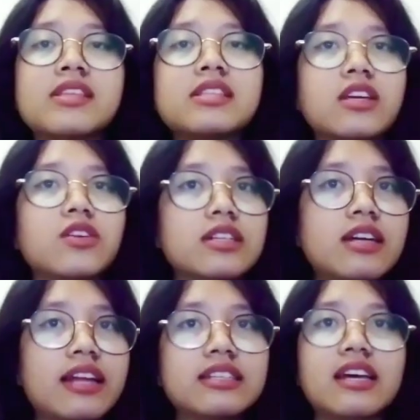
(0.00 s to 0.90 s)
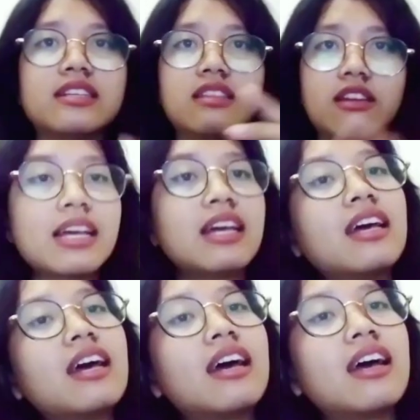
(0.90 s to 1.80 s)
singular and genitive.
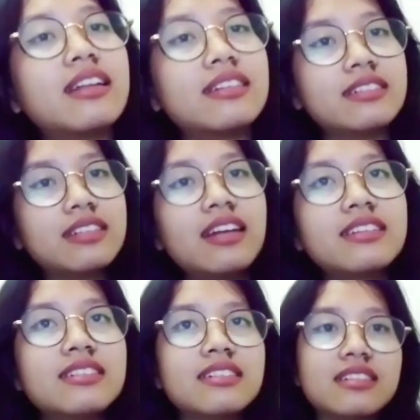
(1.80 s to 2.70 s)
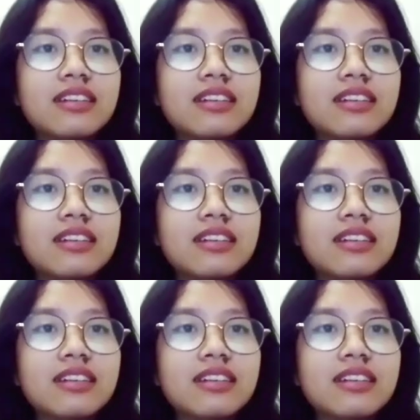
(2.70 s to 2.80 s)
And then the